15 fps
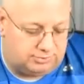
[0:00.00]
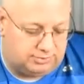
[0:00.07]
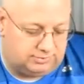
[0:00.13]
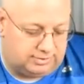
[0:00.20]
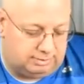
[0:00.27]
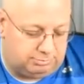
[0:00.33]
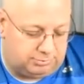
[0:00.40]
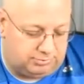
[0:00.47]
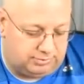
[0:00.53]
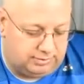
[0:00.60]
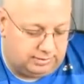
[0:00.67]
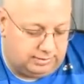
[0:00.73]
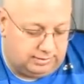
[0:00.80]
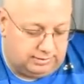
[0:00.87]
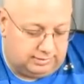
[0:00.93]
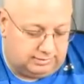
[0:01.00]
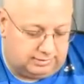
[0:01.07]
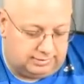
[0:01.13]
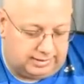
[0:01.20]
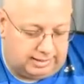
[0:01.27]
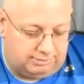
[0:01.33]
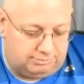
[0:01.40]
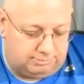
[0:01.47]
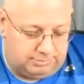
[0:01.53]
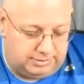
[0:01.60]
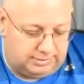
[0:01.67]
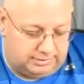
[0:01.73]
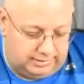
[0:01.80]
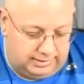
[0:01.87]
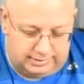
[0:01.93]
for example, than that from
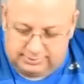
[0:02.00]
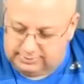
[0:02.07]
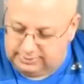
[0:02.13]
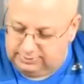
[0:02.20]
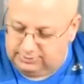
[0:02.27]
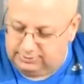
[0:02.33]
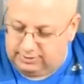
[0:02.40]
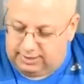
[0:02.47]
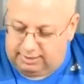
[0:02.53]
a DX sensor.